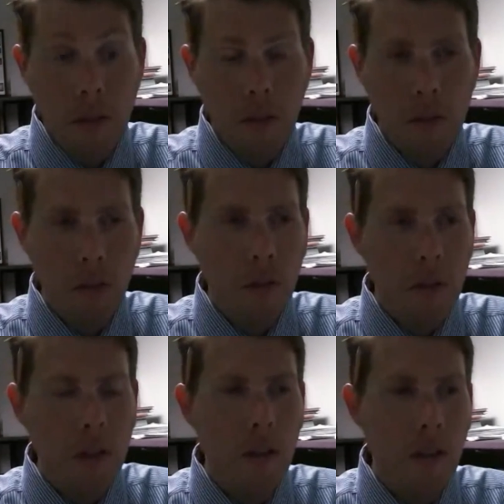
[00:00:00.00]
the year,
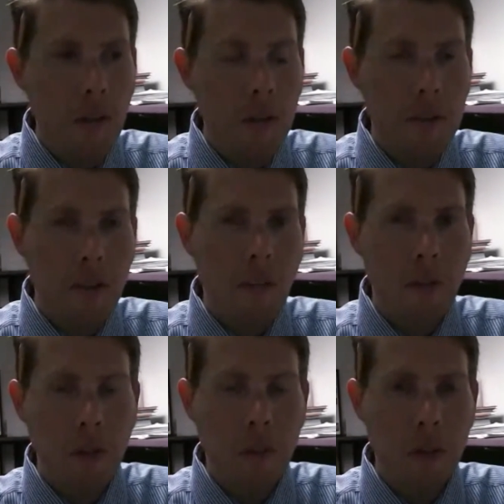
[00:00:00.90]
I mean, it's definitely going to be the
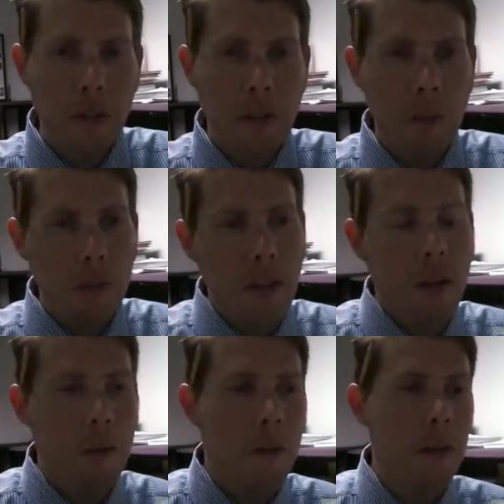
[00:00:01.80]
summertime. If
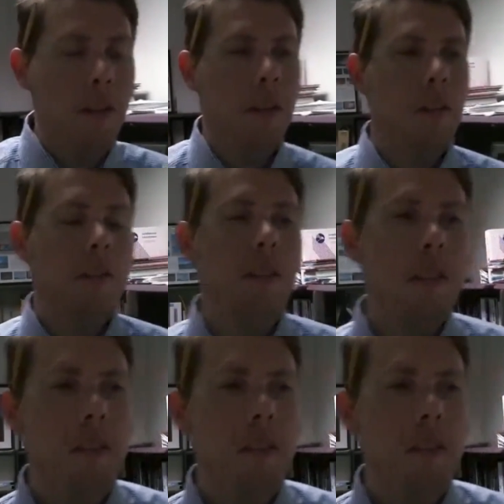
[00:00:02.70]
there's,